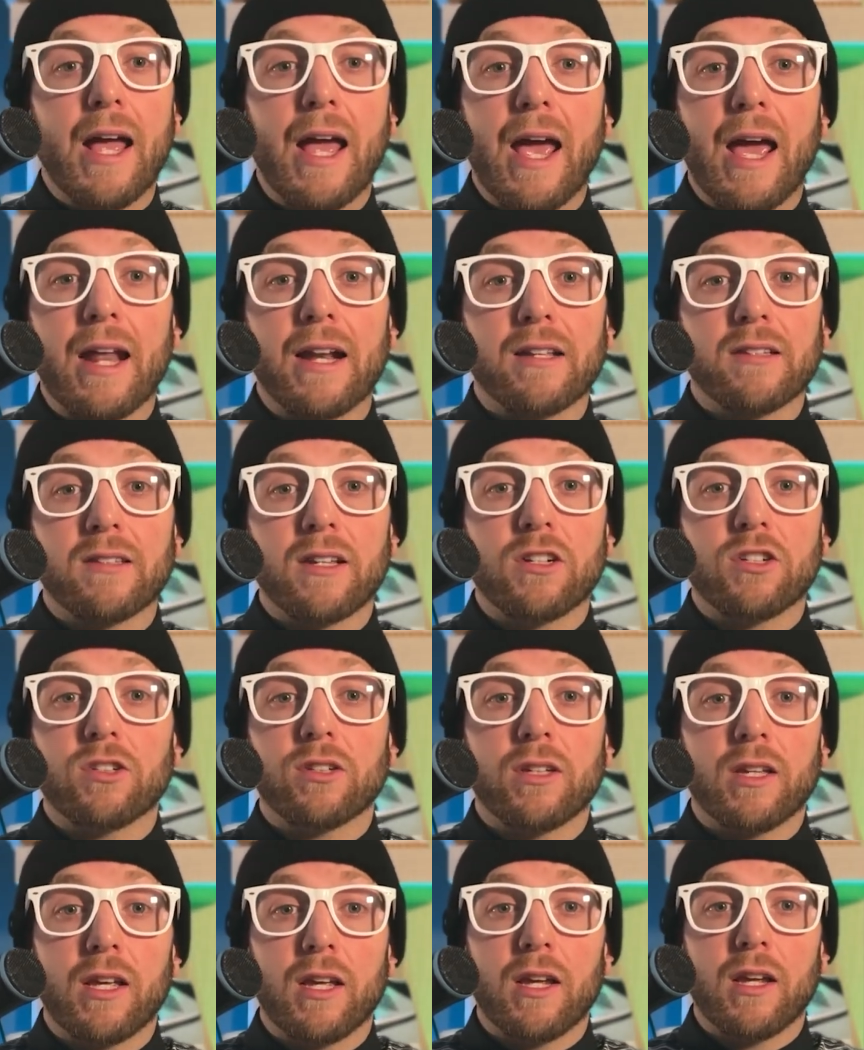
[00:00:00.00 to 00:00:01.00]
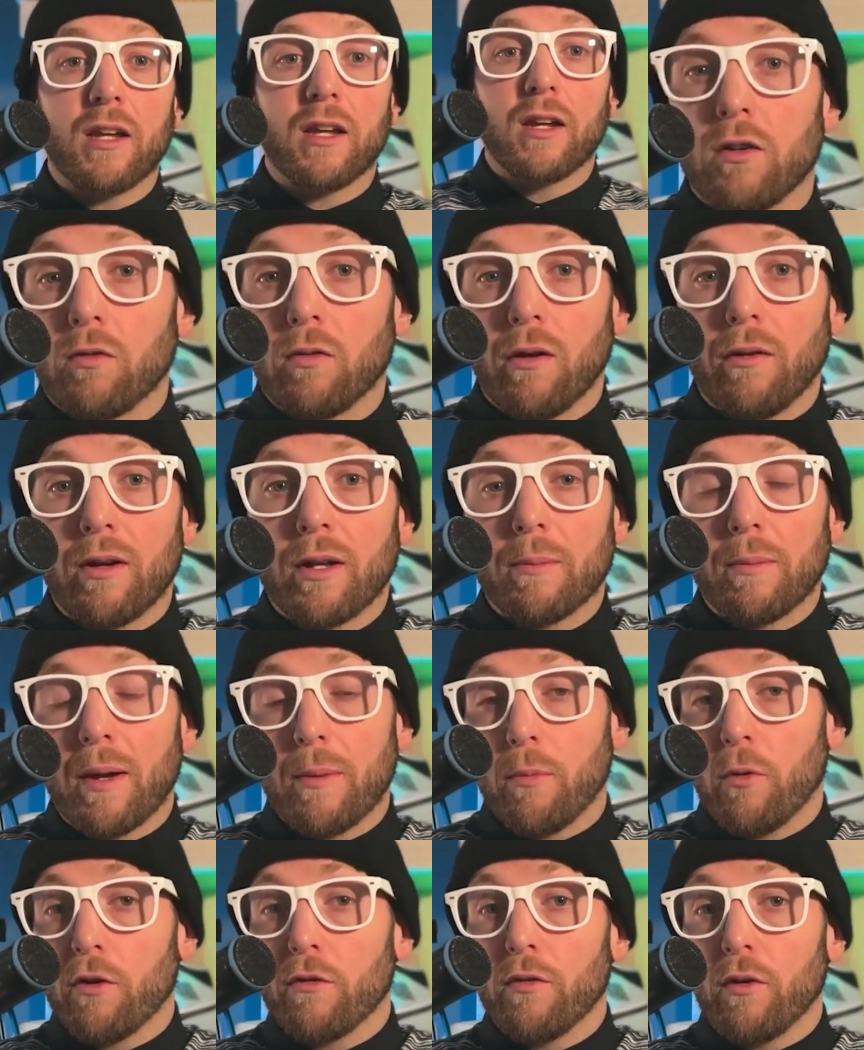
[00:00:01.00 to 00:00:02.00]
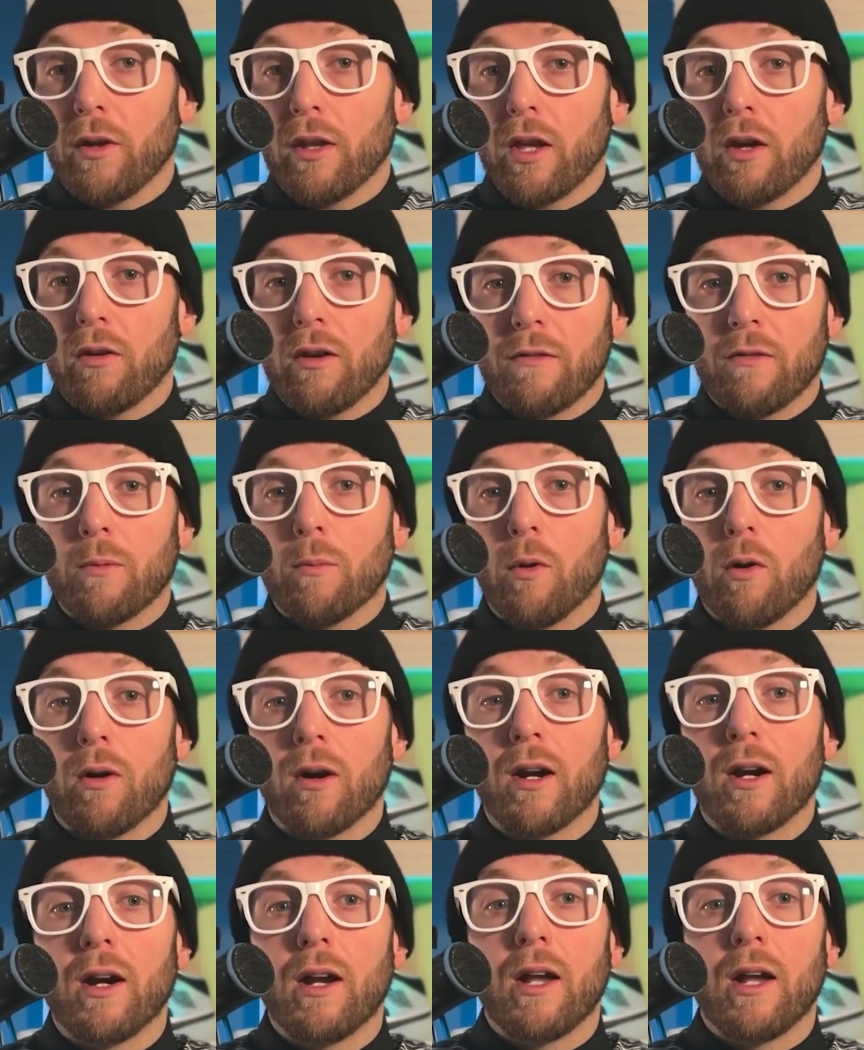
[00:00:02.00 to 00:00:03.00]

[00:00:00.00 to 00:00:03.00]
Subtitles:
and essentially growing my portfolio even more,